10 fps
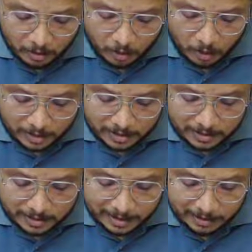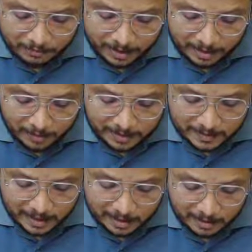constant
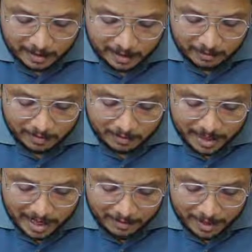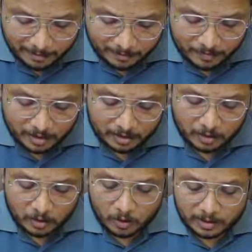frequency. It will be having
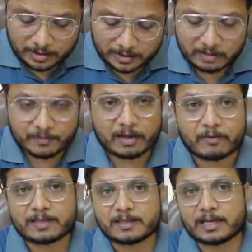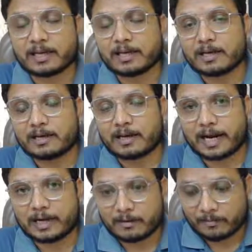constant frequency.
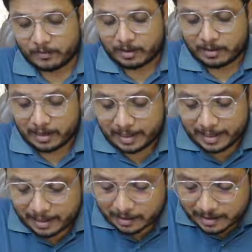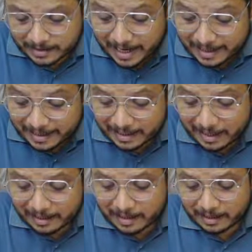Right. And here this antenna
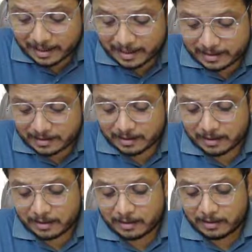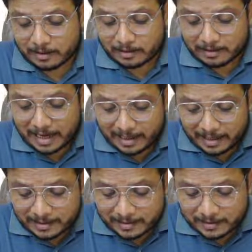under test that
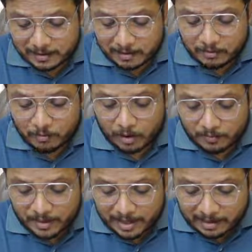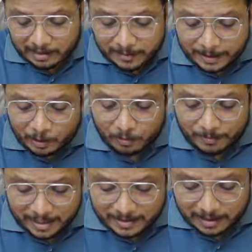is what we are dealing with to
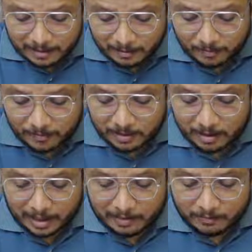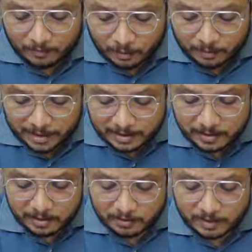measure and for which
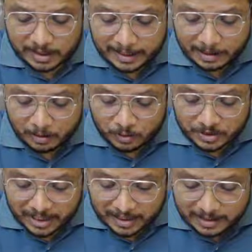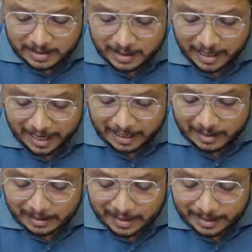we need to change
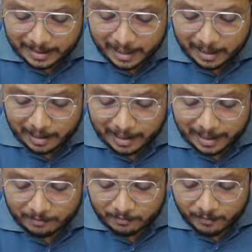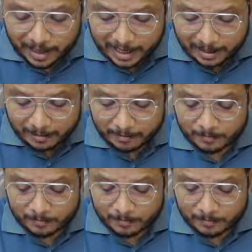angle theta and phi